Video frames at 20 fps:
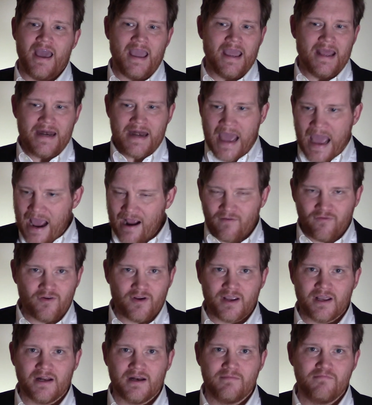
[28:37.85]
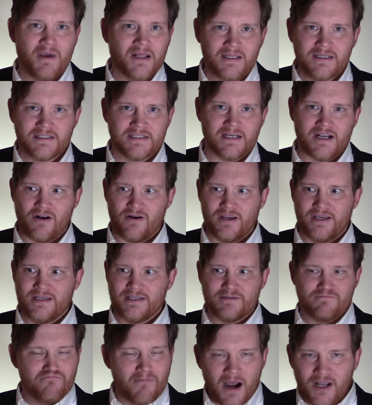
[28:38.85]
An African military
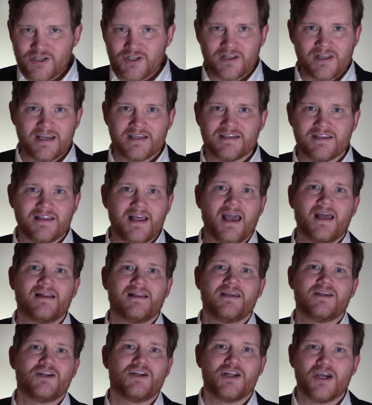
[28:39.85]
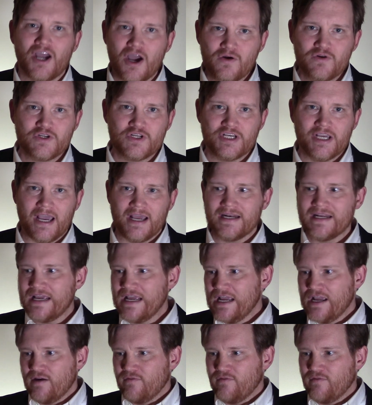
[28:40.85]
is much less likely to negotiate